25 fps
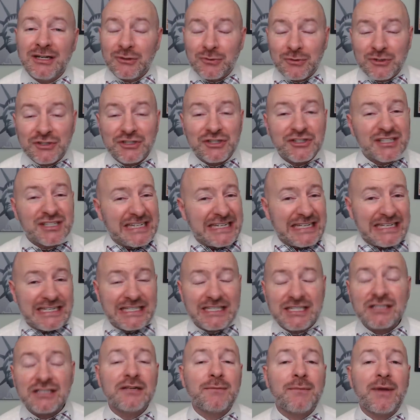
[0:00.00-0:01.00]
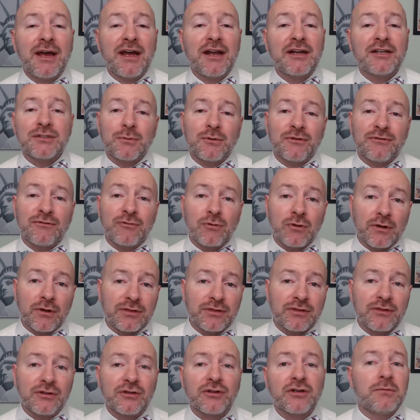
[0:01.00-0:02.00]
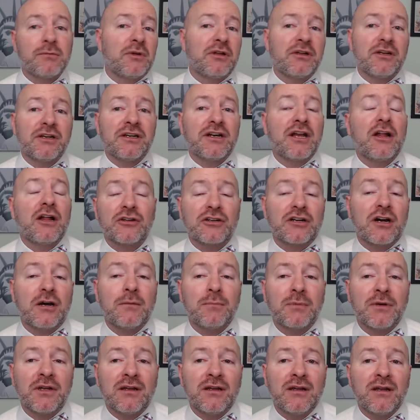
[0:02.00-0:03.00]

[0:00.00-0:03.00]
which is easily manageable for a $30 billion company.